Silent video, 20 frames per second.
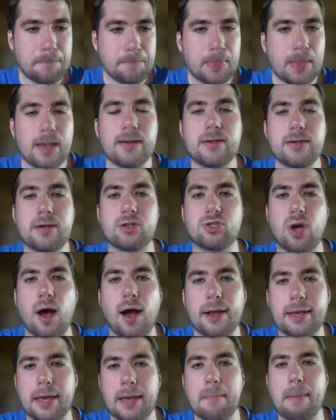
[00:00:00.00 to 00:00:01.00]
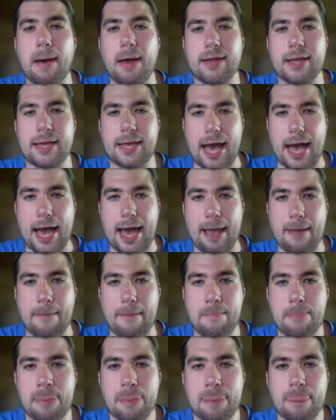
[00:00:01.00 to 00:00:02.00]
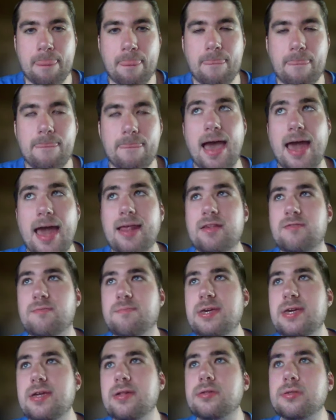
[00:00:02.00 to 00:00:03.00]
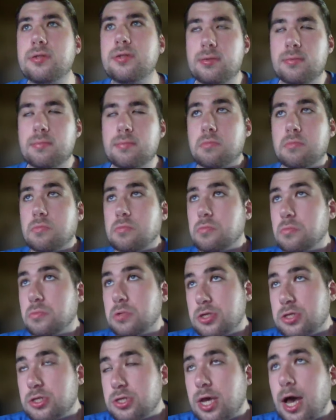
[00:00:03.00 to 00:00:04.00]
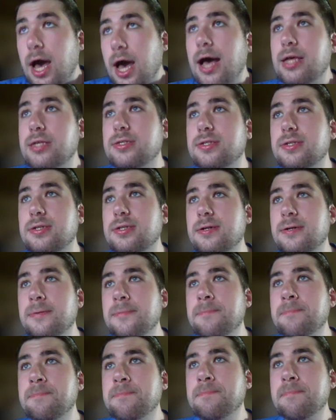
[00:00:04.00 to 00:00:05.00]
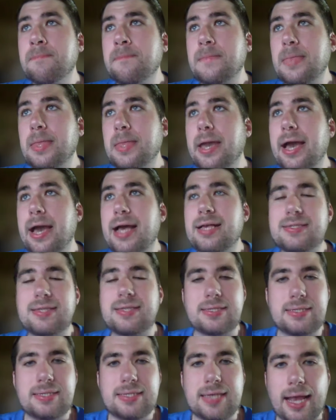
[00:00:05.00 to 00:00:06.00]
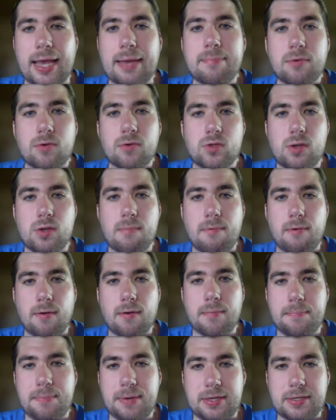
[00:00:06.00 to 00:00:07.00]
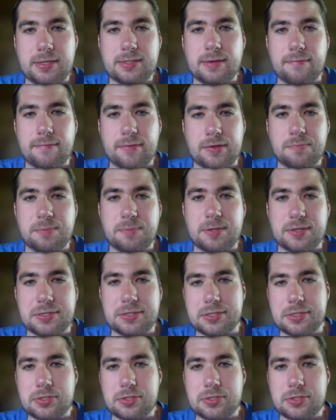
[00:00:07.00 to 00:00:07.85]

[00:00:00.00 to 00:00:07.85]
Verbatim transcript: You're talking about a guy that is being discussed as the second most important piece of this Pistons